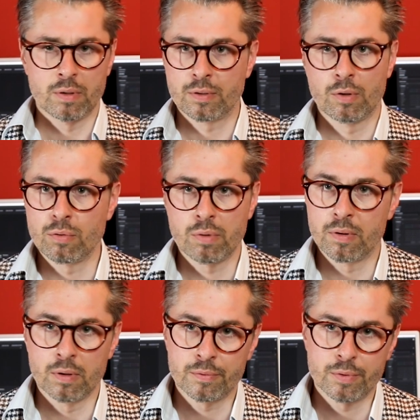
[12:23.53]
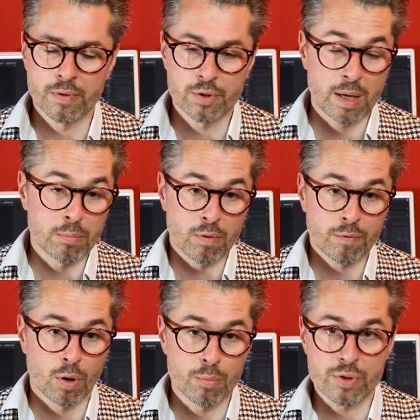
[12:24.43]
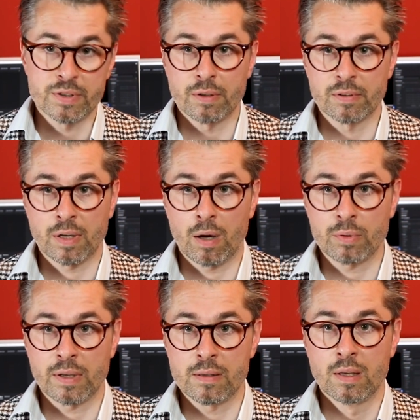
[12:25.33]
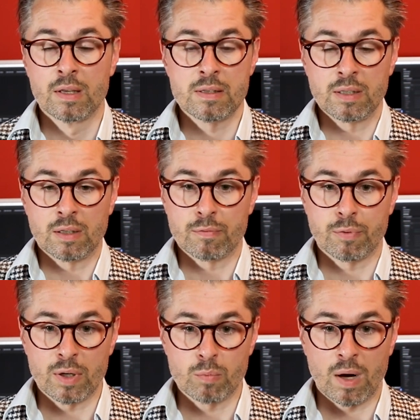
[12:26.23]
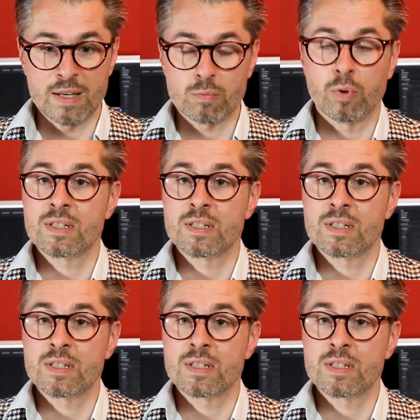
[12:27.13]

and go to the Chamber of Commerce here in town and seeking for advice.